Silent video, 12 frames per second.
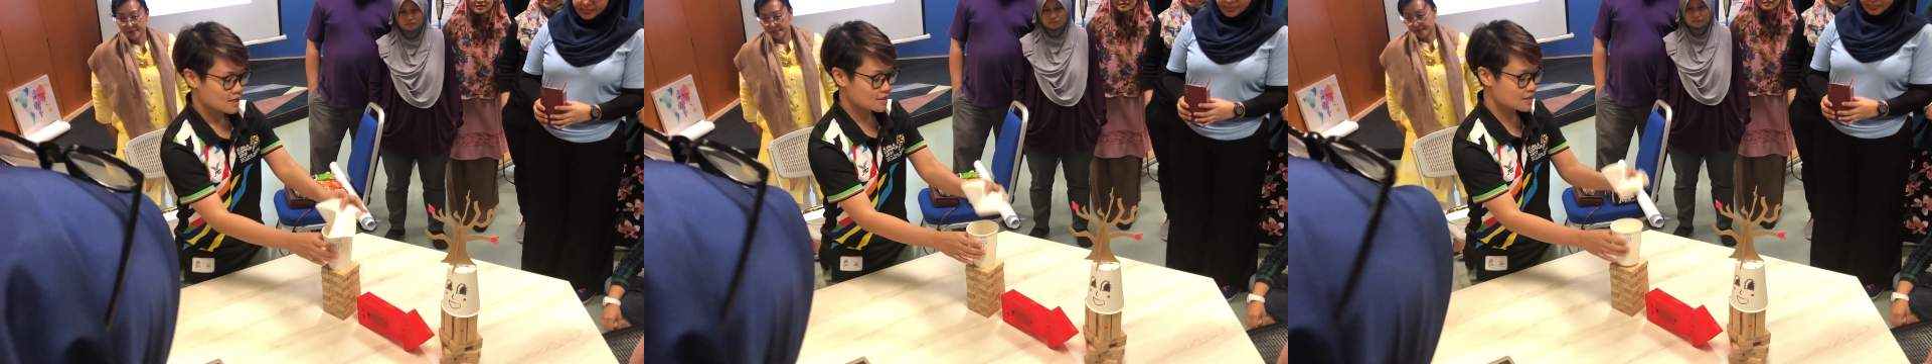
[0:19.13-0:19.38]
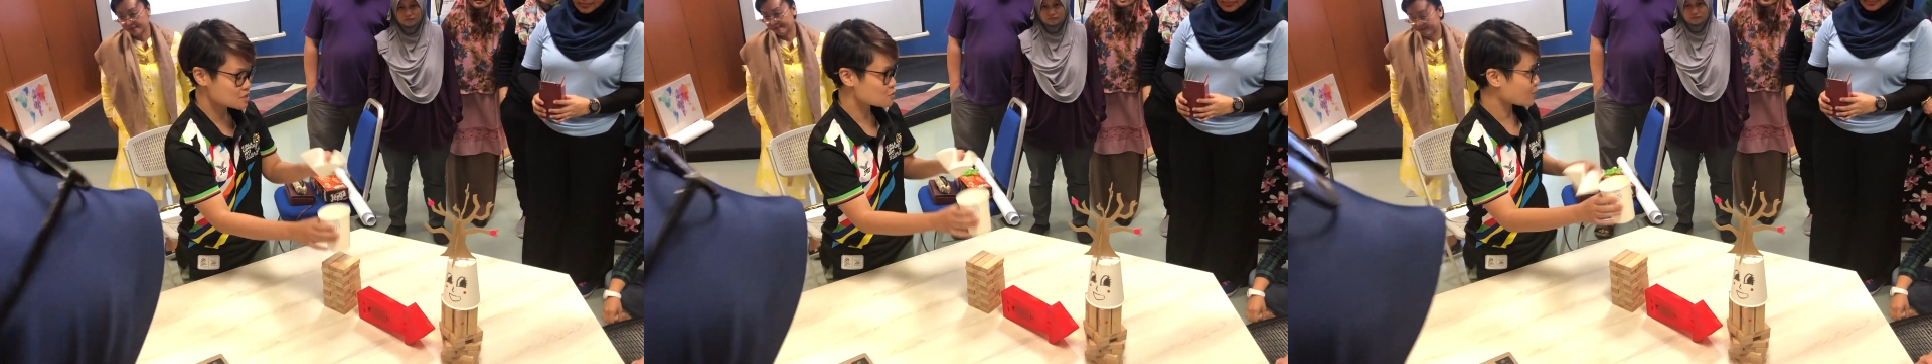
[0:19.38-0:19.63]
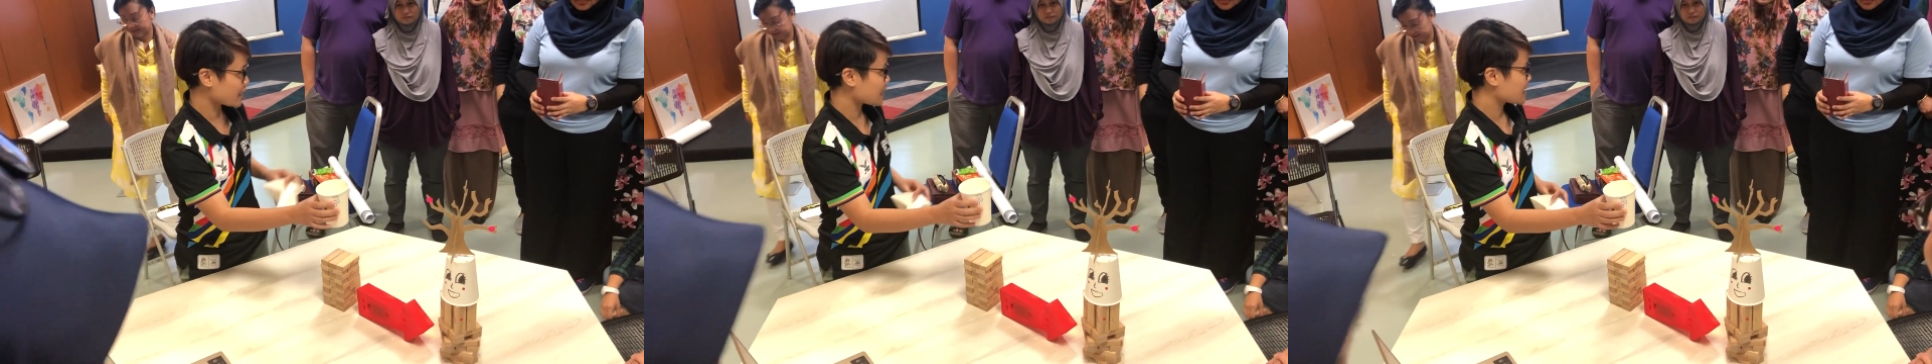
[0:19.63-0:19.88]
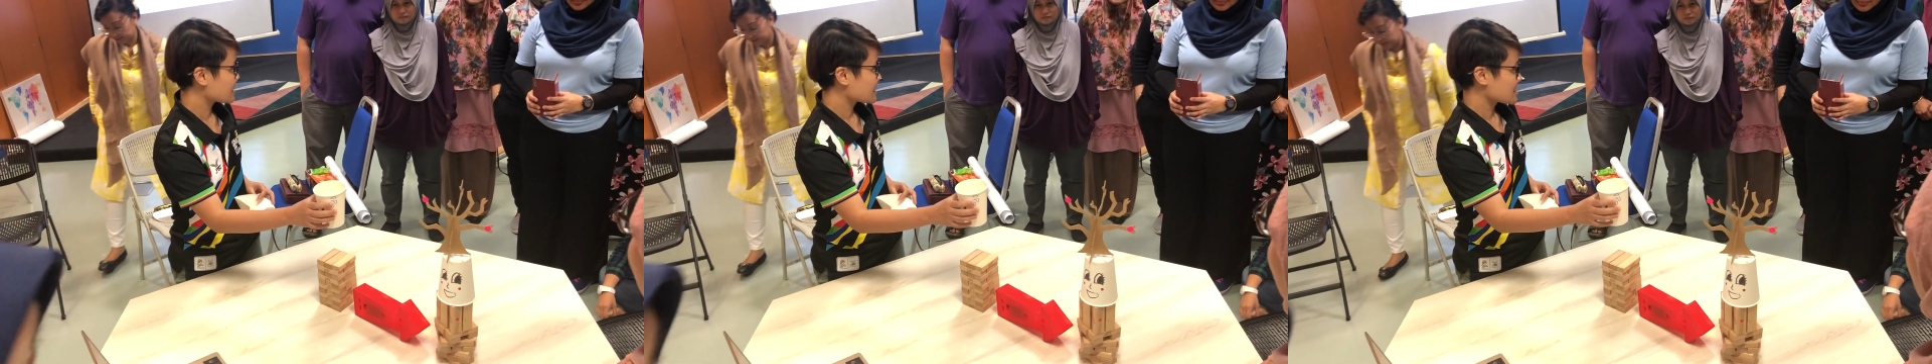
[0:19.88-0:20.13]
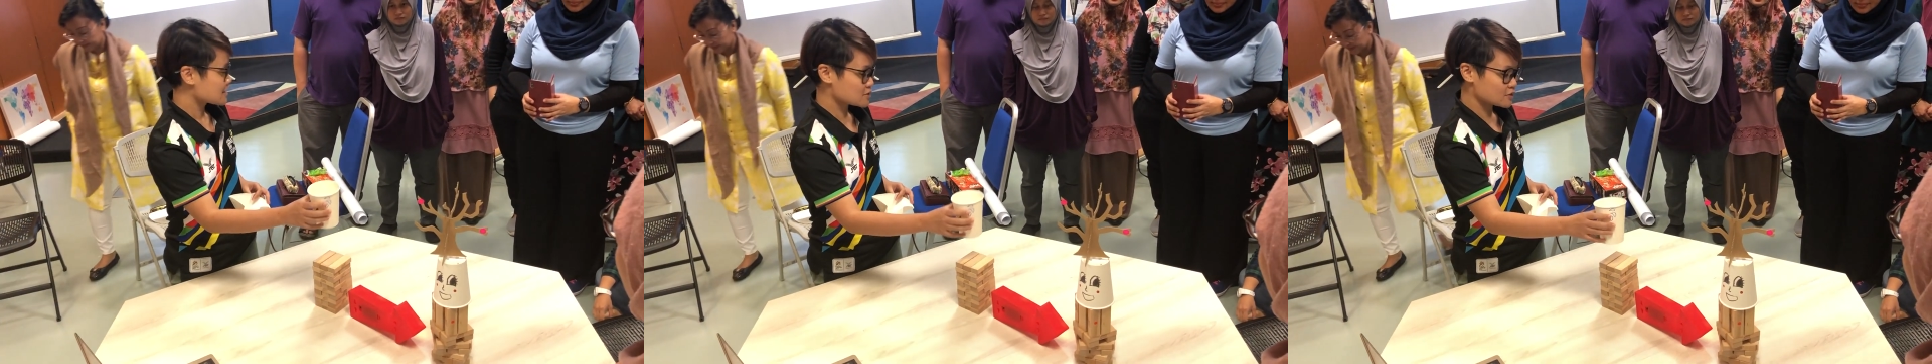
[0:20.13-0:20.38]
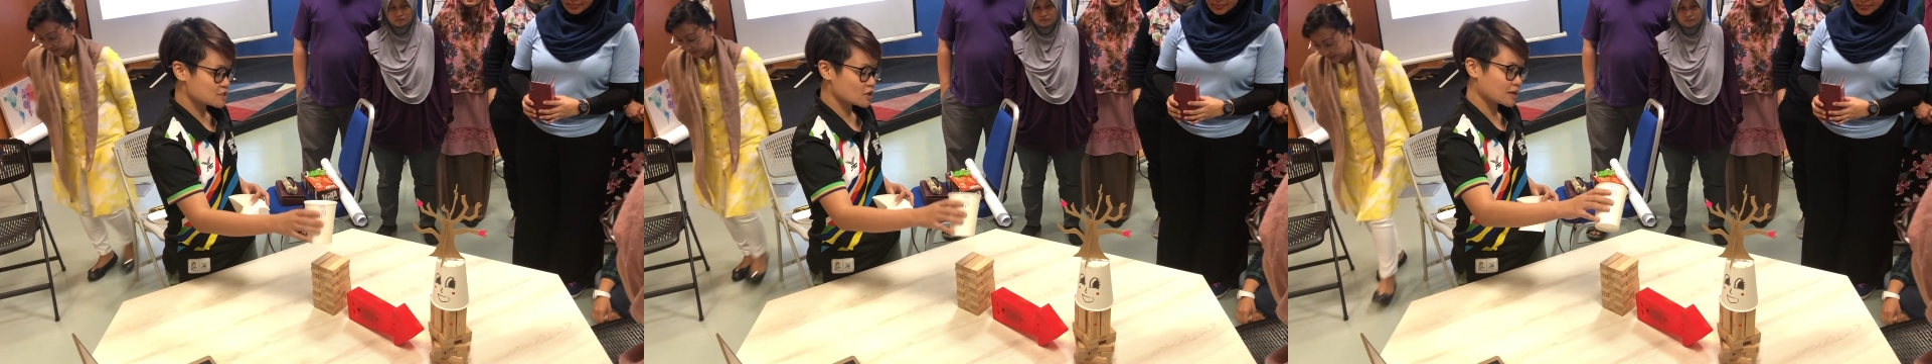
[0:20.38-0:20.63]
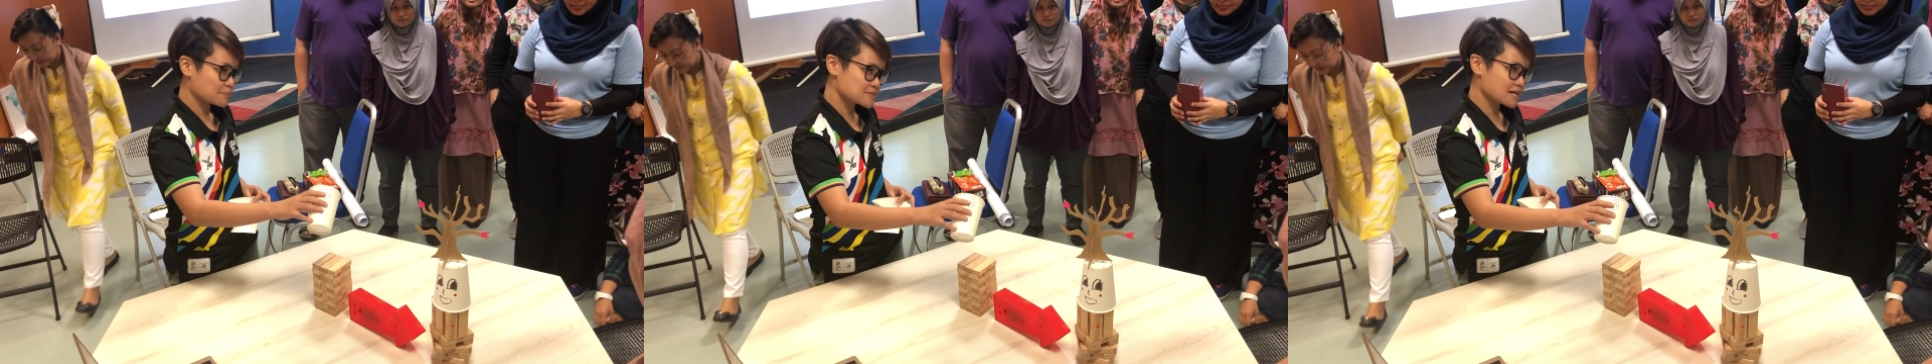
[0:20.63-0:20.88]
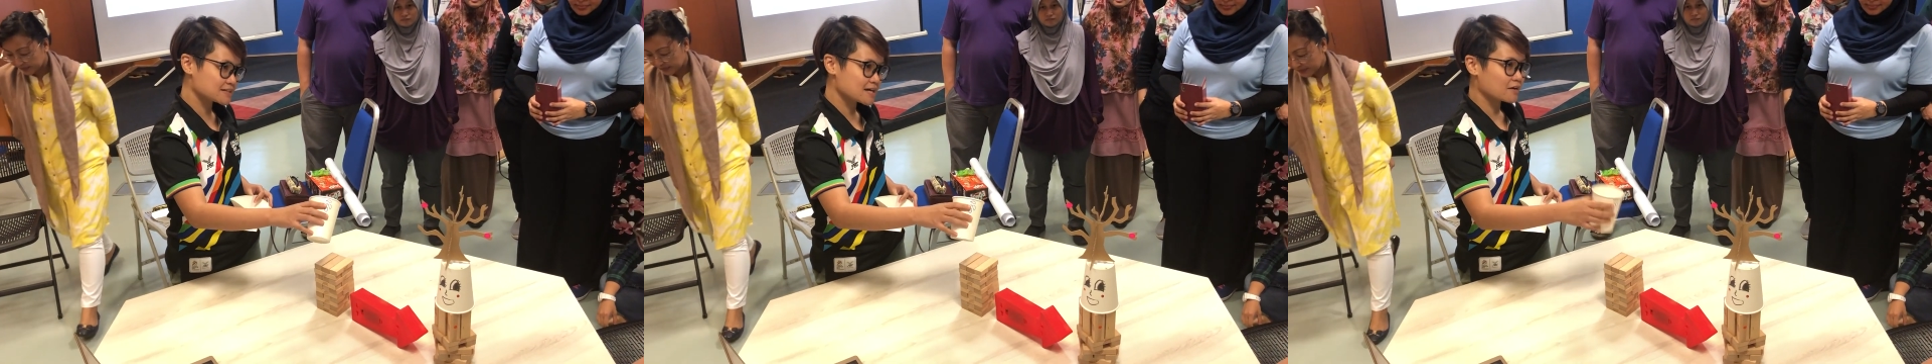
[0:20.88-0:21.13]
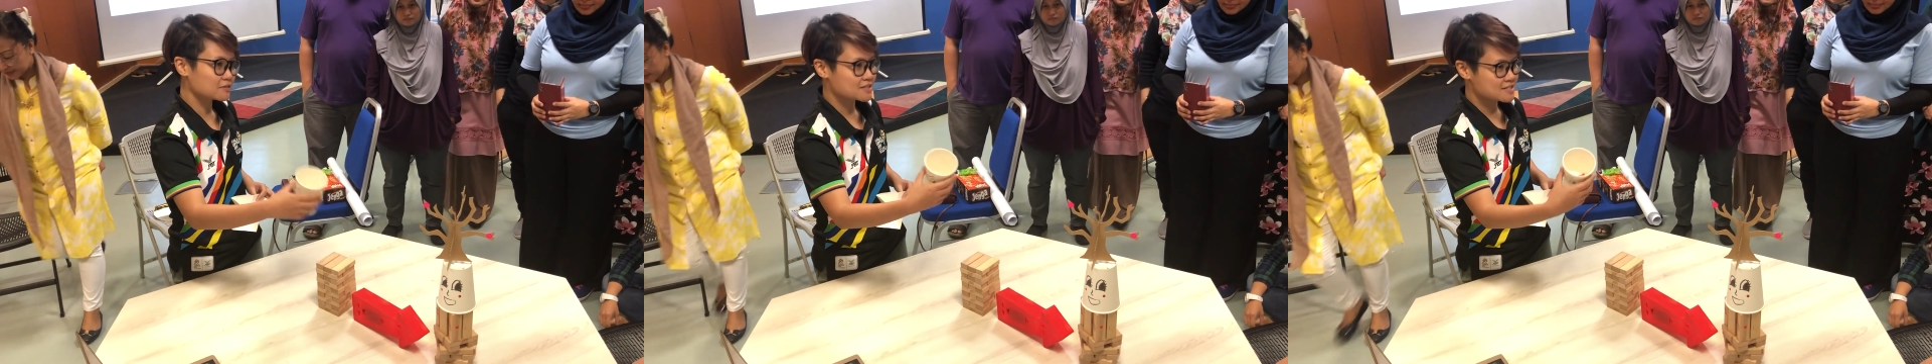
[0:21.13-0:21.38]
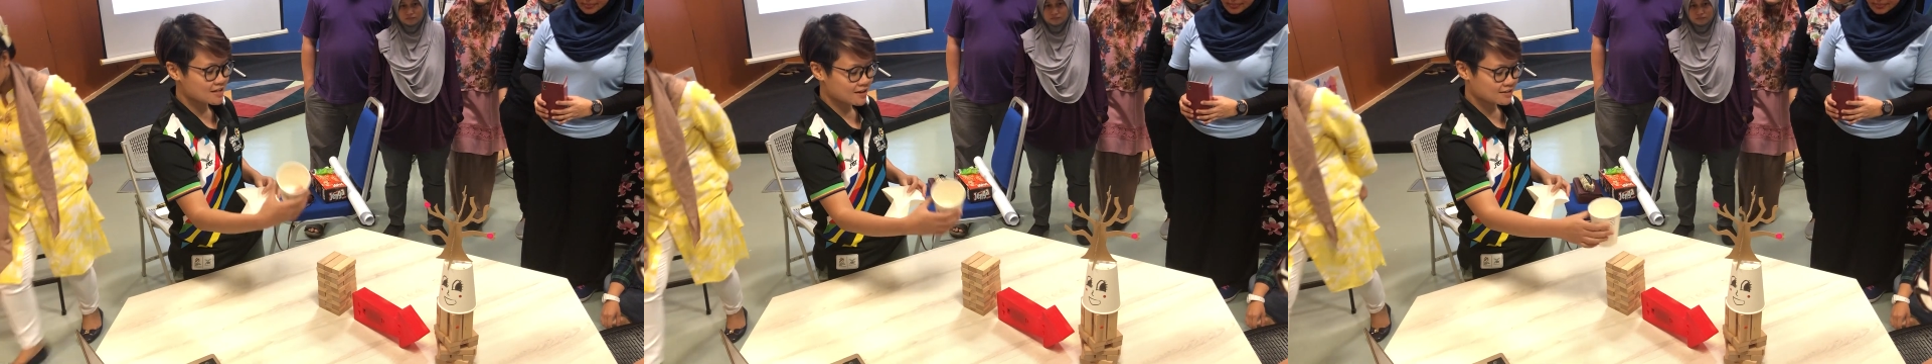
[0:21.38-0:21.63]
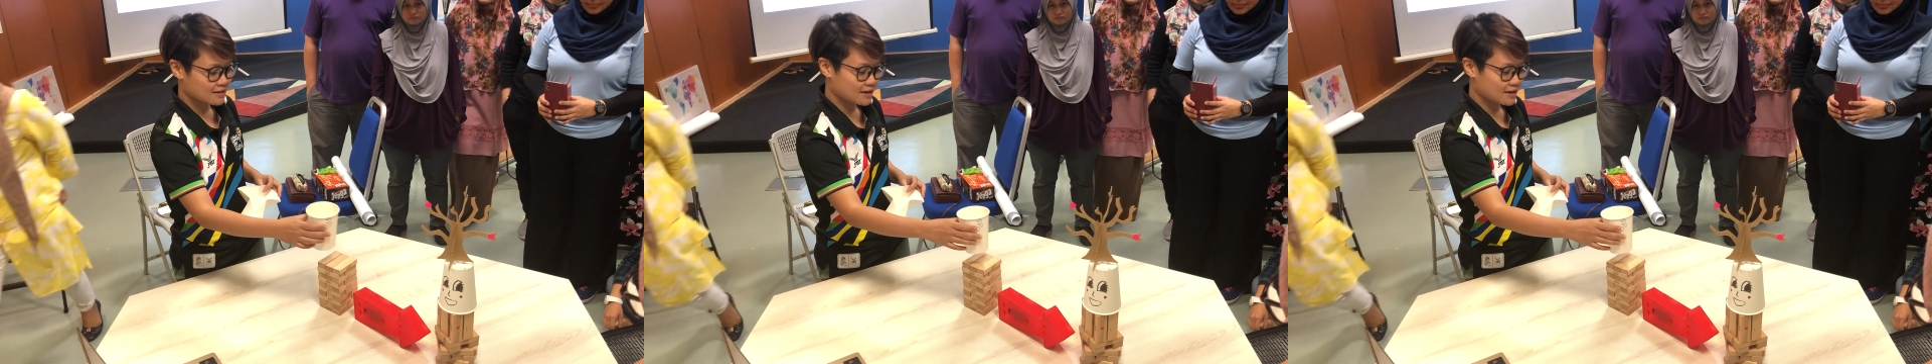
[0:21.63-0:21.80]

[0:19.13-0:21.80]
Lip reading: this way. So it's not upside down, it's not